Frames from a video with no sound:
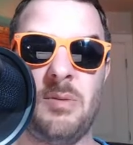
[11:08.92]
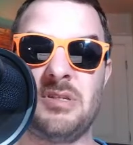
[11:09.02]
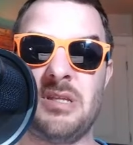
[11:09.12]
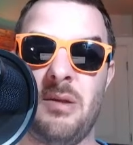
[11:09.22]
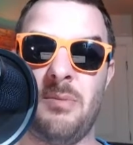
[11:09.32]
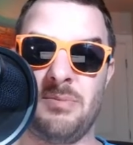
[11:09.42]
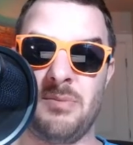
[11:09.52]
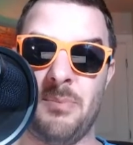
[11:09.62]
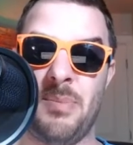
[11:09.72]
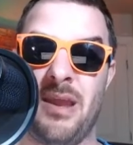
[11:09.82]
to
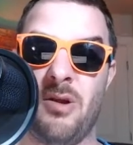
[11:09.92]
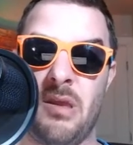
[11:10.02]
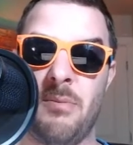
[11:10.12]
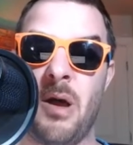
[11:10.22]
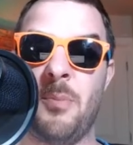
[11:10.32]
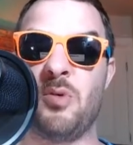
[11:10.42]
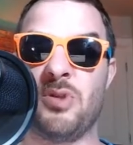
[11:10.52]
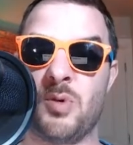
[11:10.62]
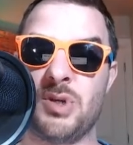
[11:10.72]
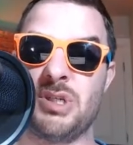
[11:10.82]
pair him up with
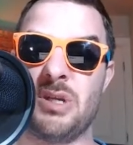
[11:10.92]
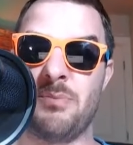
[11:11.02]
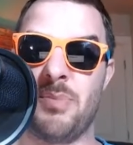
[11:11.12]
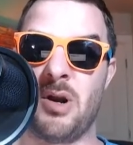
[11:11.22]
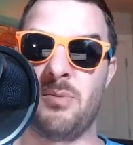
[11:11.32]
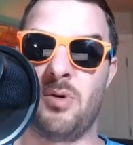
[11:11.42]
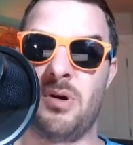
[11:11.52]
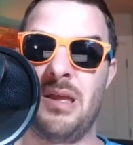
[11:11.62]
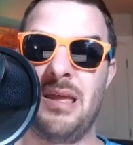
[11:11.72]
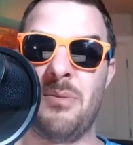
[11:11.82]
Christian
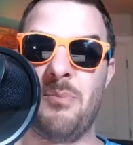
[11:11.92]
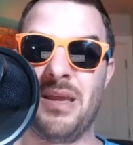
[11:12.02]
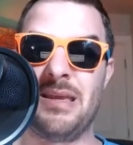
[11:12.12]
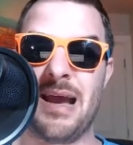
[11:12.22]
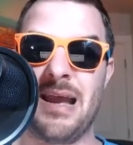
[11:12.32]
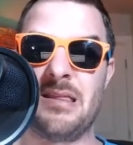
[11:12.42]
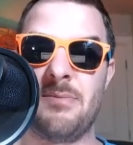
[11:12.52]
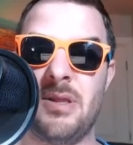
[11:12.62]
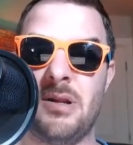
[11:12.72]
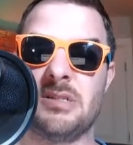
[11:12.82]
Barmore, big guy in the
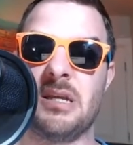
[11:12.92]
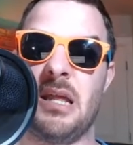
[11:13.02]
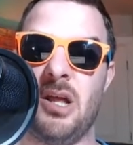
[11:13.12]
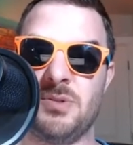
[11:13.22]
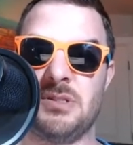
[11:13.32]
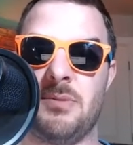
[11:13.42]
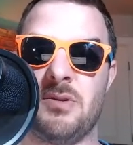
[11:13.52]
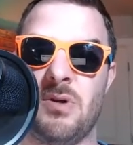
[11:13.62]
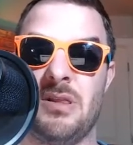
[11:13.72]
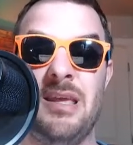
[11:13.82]
middle to kind of help stop the
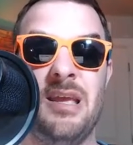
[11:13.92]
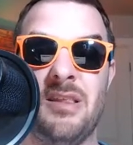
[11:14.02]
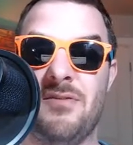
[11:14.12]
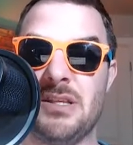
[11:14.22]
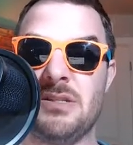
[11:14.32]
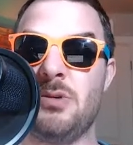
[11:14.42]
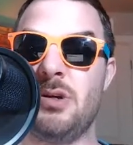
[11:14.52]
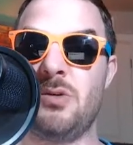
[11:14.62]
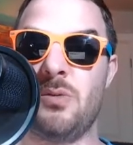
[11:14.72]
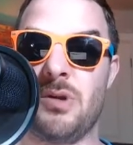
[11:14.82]
run. They've got some
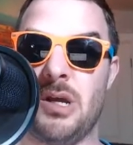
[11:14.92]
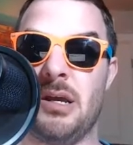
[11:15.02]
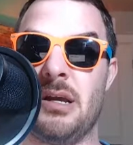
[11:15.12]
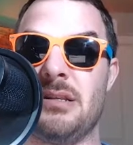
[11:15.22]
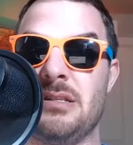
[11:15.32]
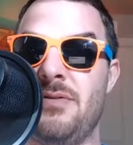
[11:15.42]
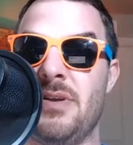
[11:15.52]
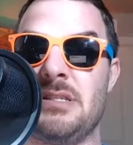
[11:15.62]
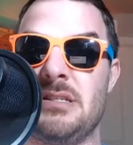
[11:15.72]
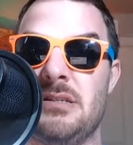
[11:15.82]
good
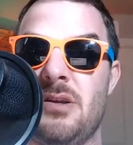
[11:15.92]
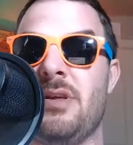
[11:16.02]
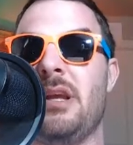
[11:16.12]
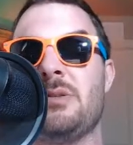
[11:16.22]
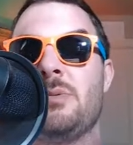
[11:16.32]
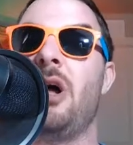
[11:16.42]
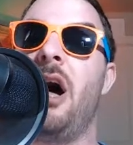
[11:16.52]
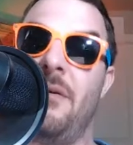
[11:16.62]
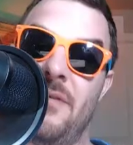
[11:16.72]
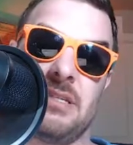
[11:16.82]
defenses. They got some good
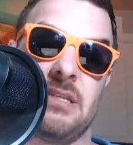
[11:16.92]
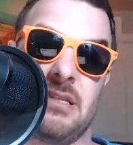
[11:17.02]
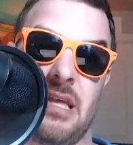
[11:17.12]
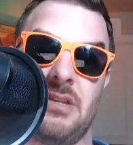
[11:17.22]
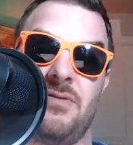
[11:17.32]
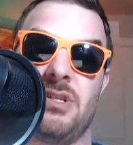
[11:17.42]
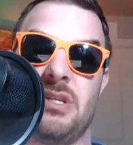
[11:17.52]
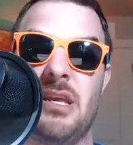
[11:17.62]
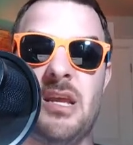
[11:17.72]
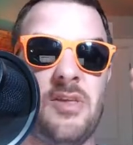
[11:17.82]
offenses in that
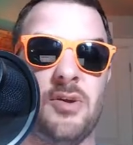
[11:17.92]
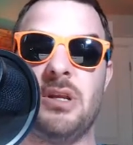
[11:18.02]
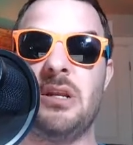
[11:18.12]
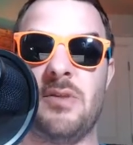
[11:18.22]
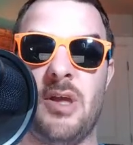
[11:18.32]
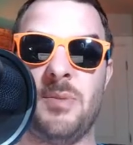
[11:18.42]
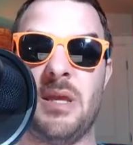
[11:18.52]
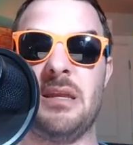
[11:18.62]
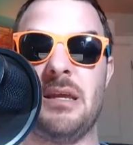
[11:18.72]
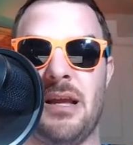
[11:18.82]
division. They're gonna need all the help they
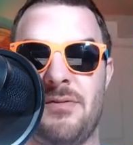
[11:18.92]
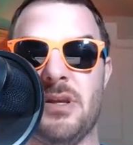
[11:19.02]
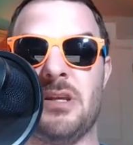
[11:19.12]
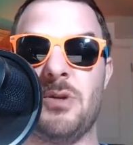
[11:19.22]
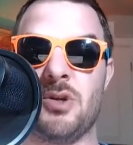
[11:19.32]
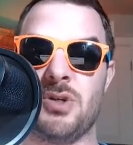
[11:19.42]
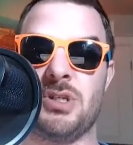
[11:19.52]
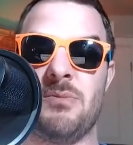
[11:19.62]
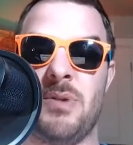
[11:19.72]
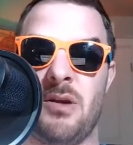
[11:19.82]
can get. I feel like it'd be
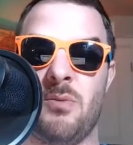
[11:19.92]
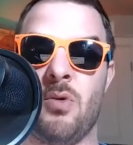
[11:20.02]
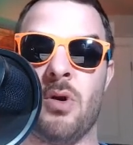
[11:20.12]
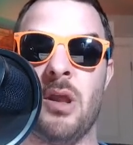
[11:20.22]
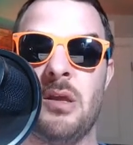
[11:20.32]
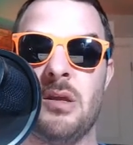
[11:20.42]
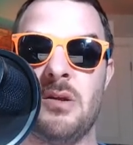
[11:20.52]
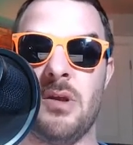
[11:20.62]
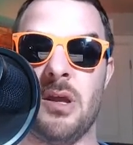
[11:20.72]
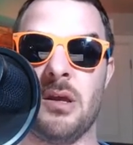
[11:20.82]
Christian Barmore
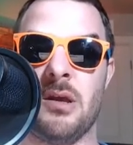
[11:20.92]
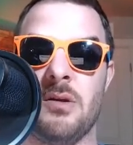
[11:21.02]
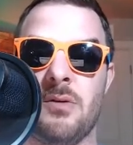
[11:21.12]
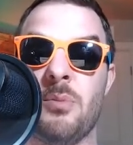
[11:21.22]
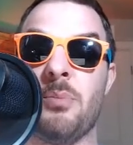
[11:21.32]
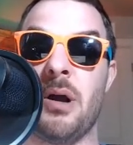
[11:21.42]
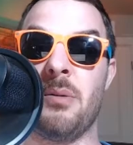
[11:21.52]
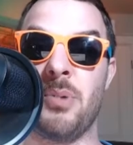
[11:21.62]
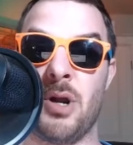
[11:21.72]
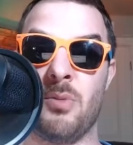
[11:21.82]
or
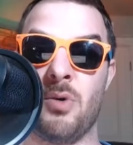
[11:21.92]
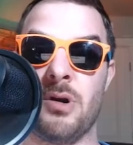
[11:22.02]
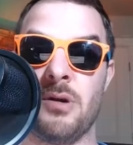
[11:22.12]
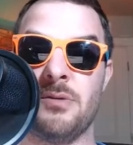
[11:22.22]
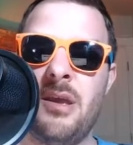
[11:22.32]
Barmore.